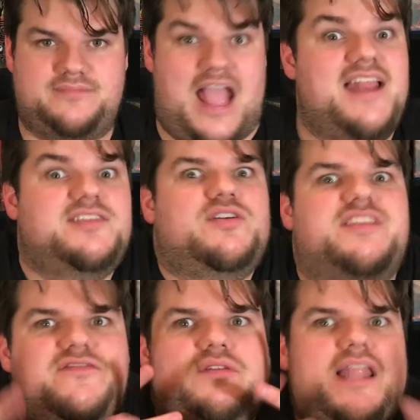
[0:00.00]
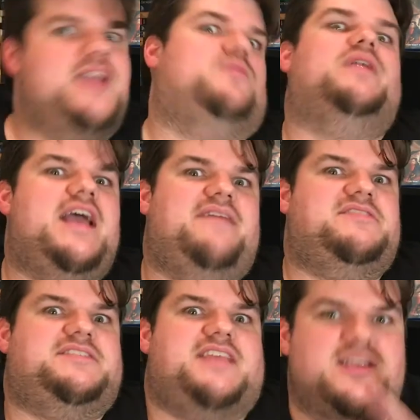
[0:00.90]
And as always, if you like what I have to
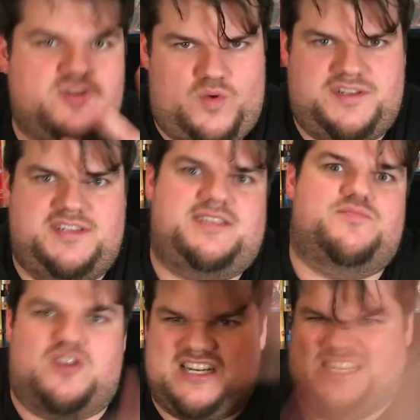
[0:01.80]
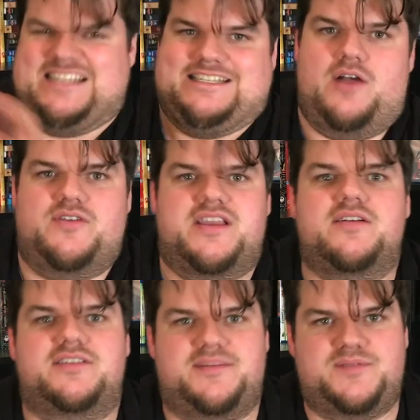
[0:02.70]
say and you want to see more, click down
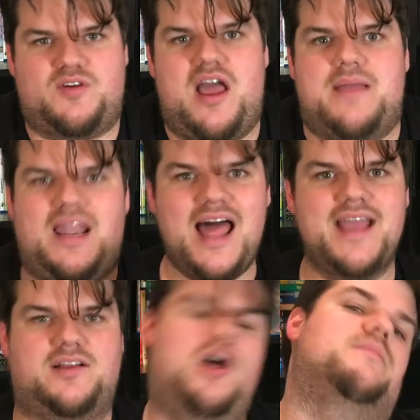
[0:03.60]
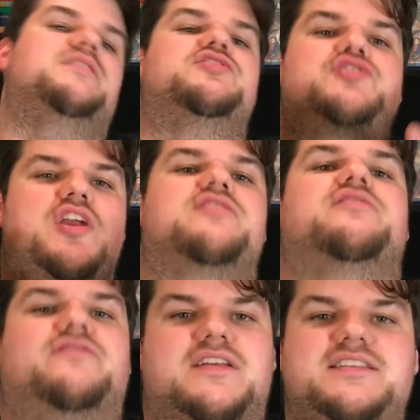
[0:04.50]
here to subscribe, like, comment, share to
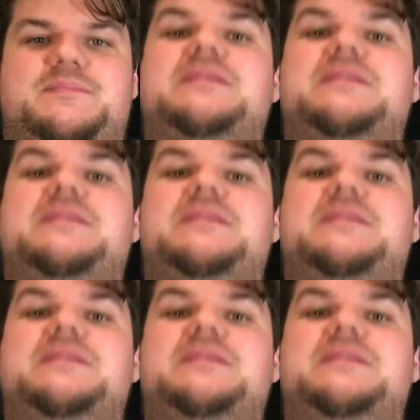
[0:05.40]
your friends.